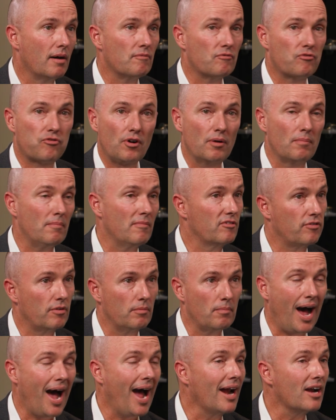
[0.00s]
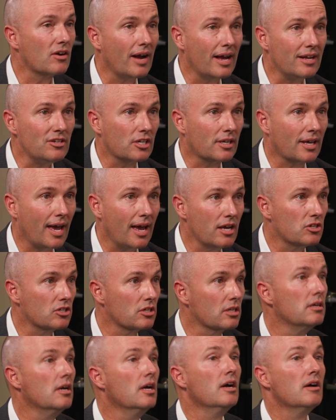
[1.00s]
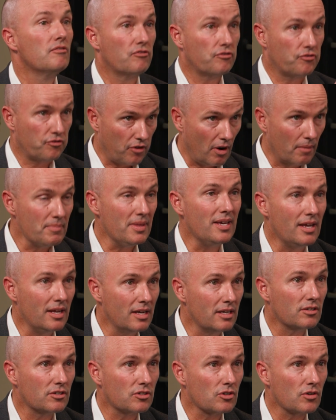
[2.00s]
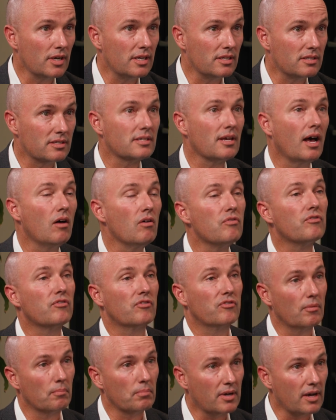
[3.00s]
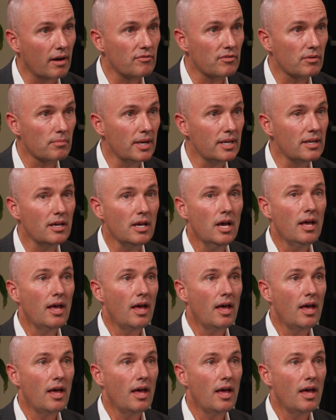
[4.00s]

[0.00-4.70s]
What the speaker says: from higher education, from the industry itself, from government,